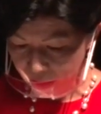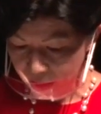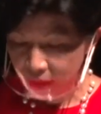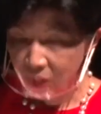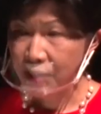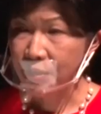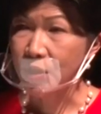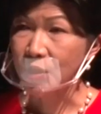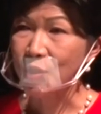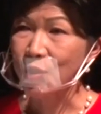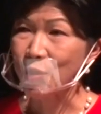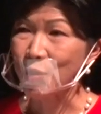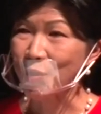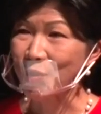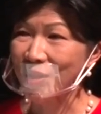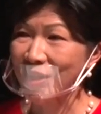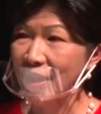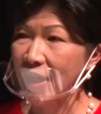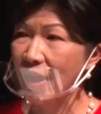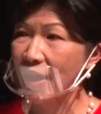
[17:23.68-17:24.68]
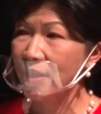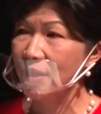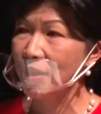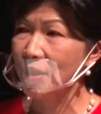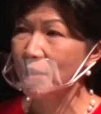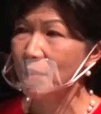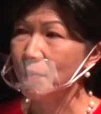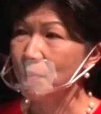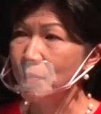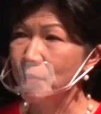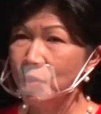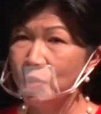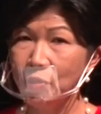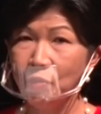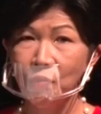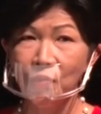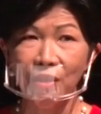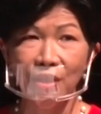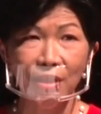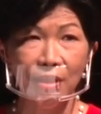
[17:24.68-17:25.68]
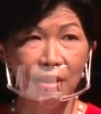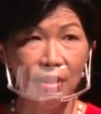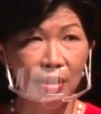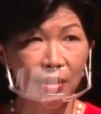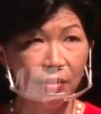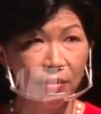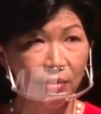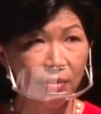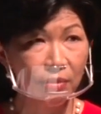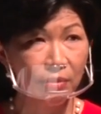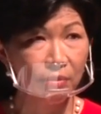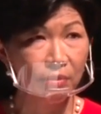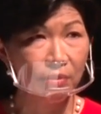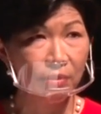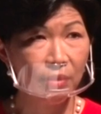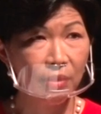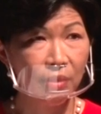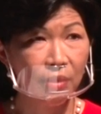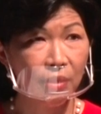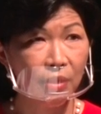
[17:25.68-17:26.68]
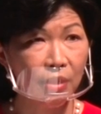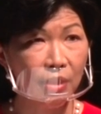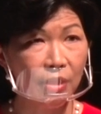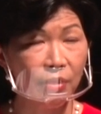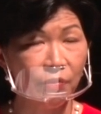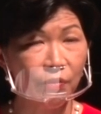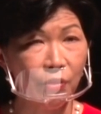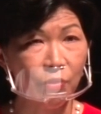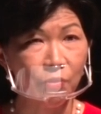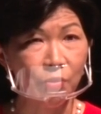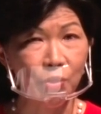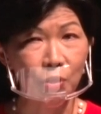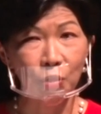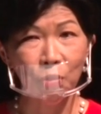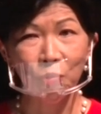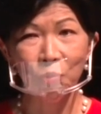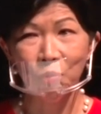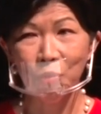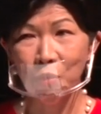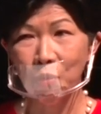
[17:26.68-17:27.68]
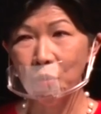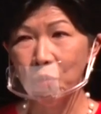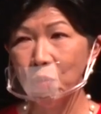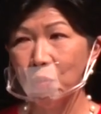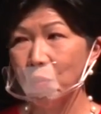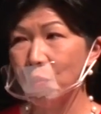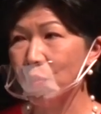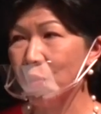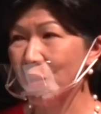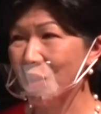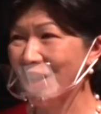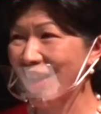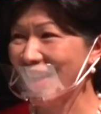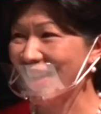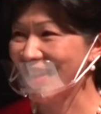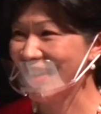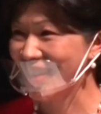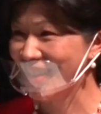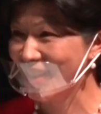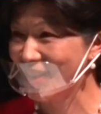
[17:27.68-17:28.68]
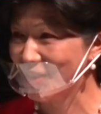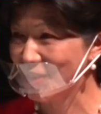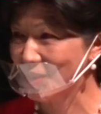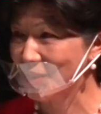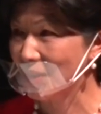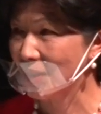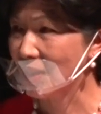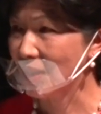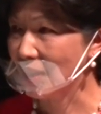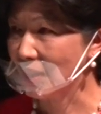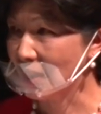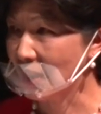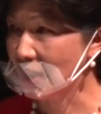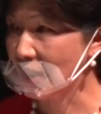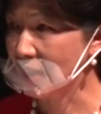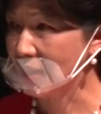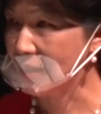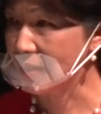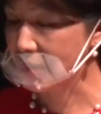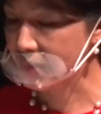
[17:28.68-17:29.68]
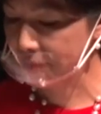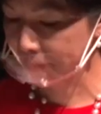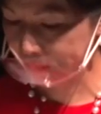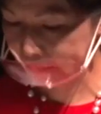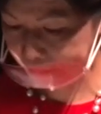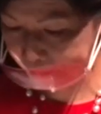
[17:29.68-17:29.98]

since you cannot move the needle if you don't know where that needle lies.